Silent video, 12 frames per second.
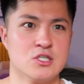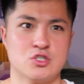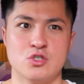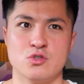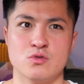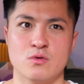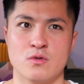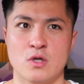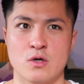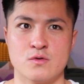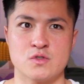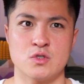to
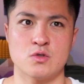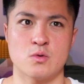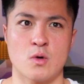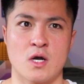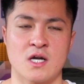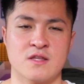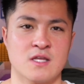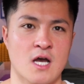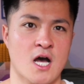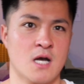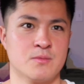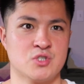those who are the
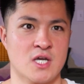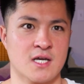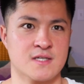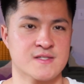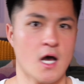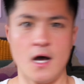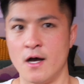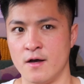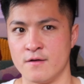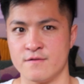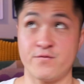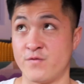objects
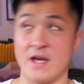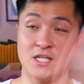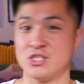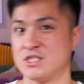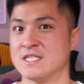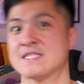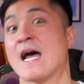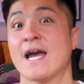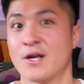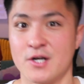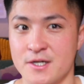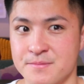of fetish
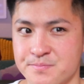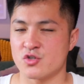desire.